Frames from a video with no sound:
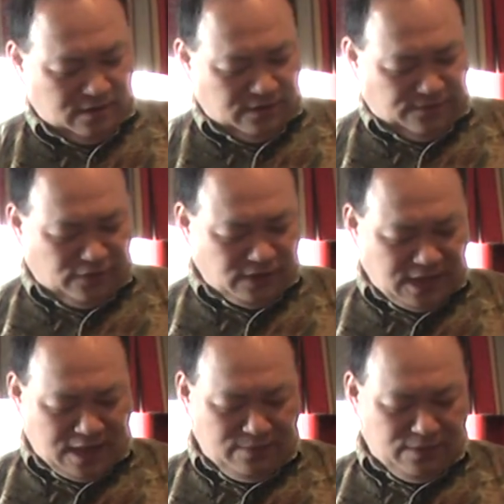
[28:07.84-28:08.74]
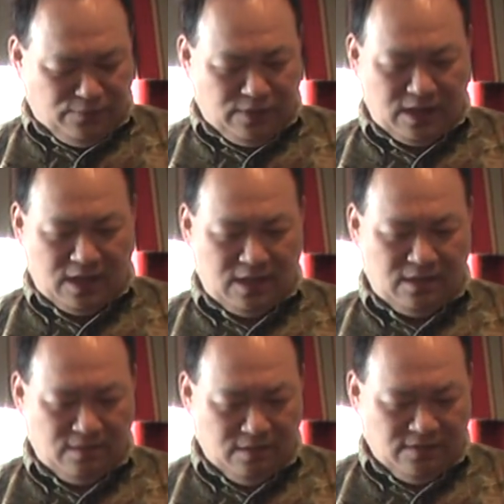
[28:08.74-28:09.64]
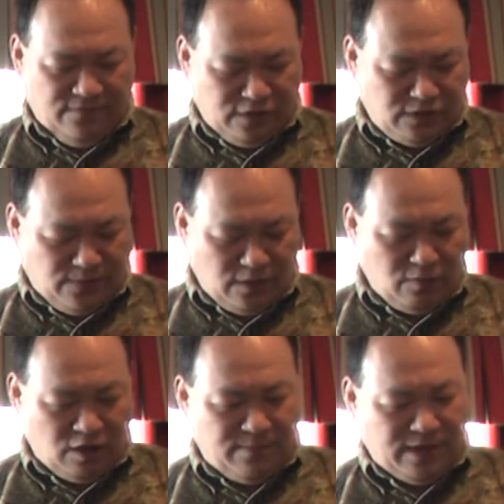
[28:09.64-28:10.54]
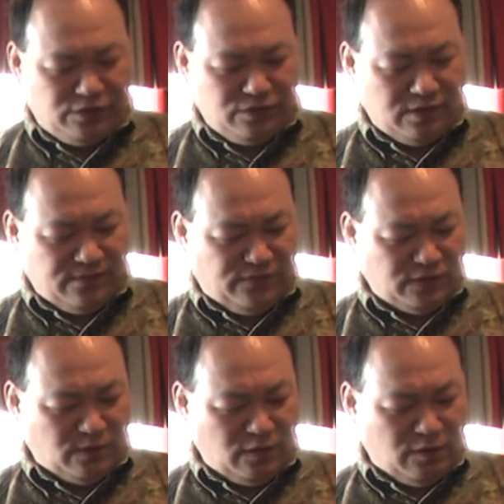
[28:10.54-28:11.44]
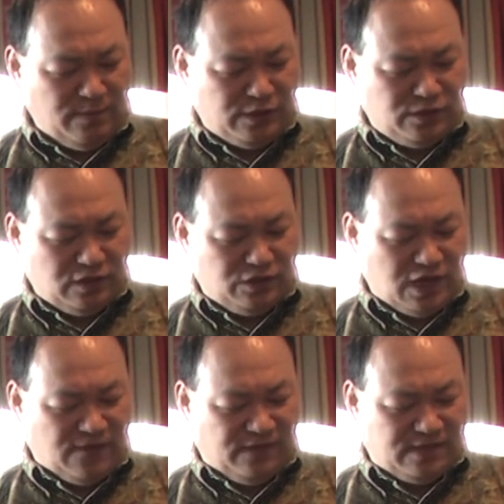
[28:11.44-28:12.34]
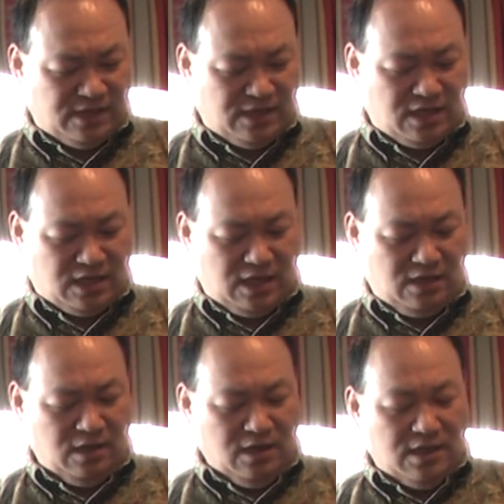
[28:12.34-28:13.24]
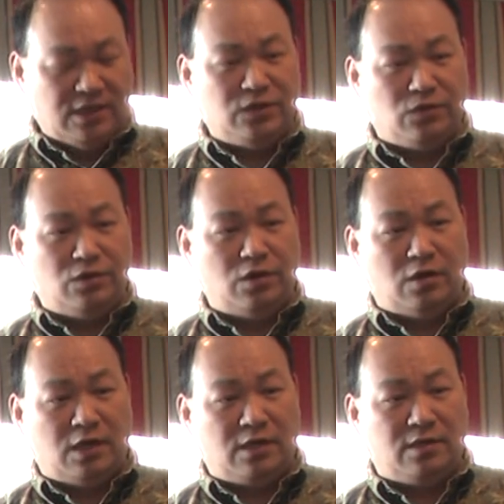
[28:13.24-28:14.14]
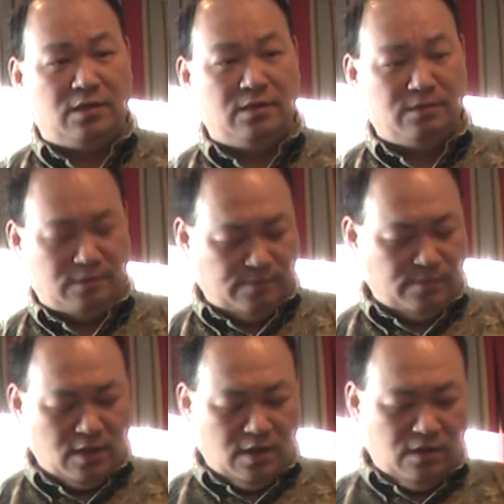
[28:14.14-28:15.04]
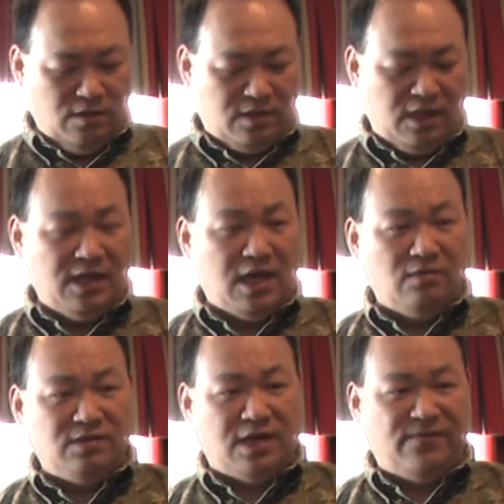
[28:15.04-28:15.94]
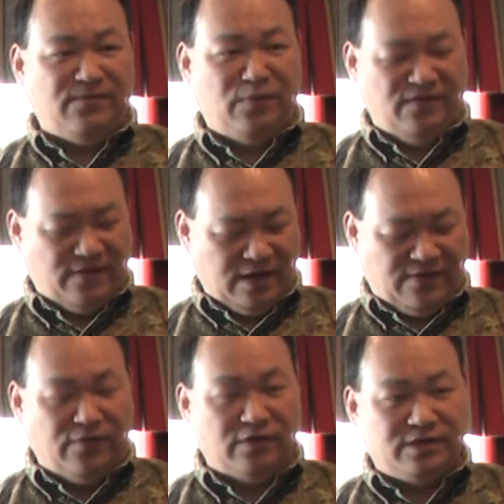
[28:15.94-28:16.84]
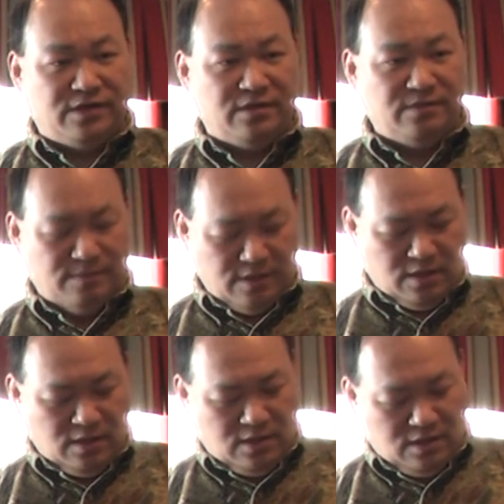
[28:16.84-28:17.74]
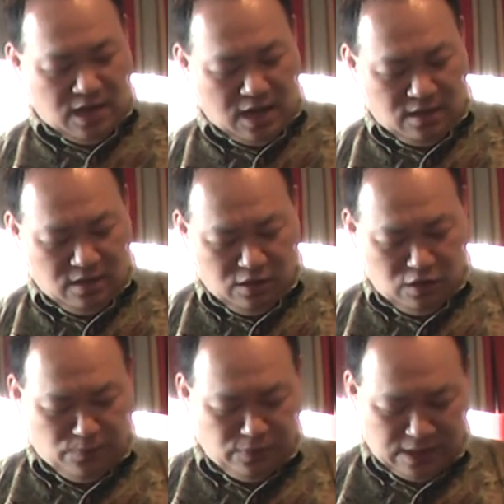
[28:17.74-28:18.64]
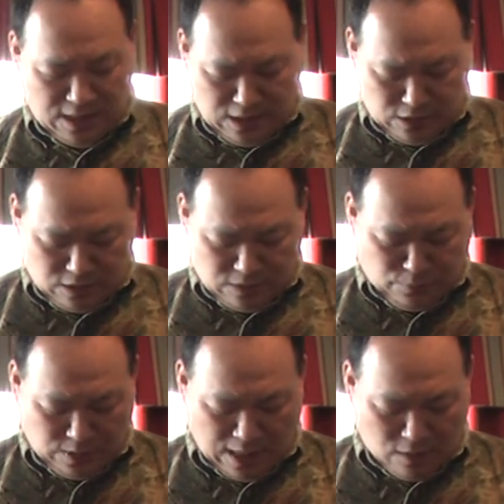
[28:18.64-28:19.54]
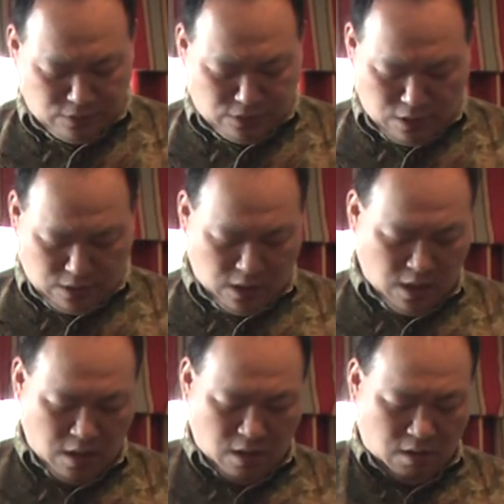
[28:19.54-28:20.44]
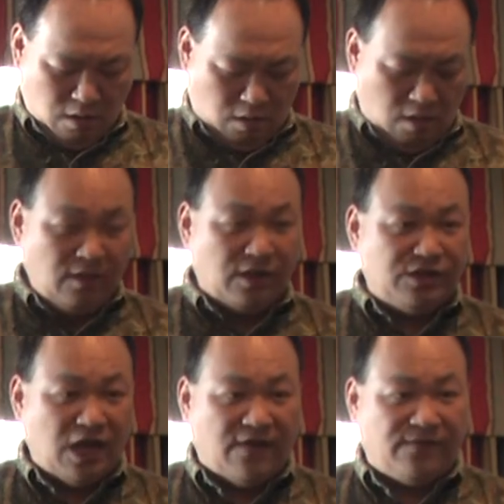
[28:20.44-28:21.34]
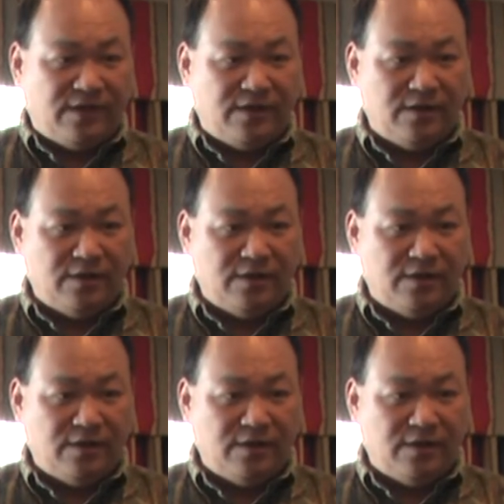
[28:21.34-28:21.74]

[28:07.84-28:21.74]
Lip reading: The first time you put it in, first of all you want to make sure the shaft is indeed clean, there's no dirt on it. You clean the outside perfectly first. Then you put the outsert on the shaft.